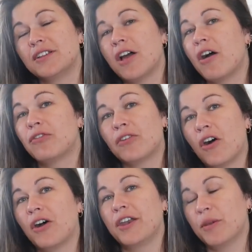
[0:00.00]
Not
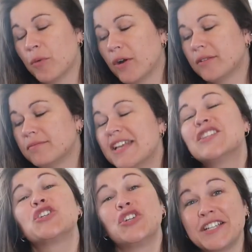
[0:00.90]
fall anymore.
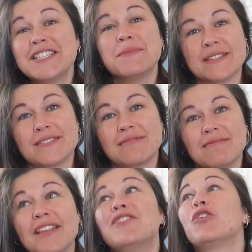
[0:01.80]
It's Christmas.
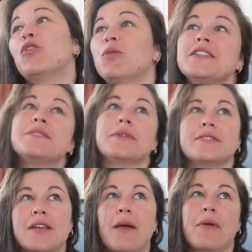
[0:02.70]
It's
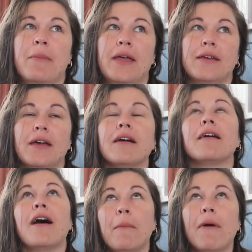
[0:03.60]
Christmas time, Amanda.
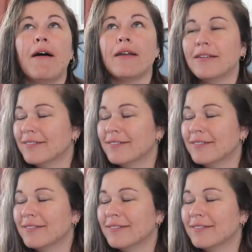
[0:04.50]
Come on.